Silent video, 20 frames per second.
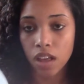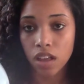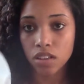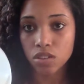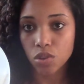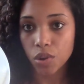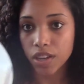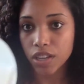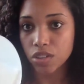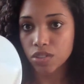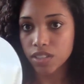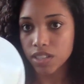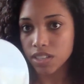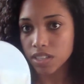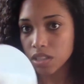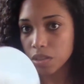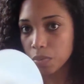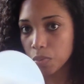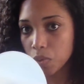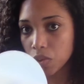So I use this
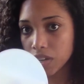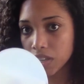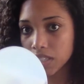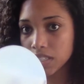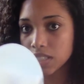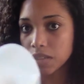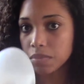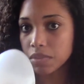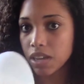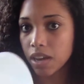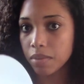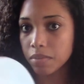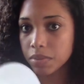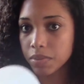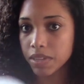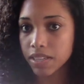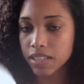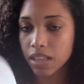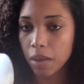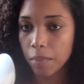in the morning sometimes,
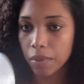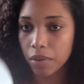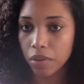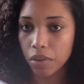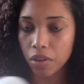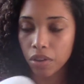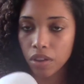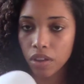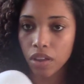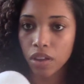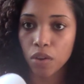because I'll be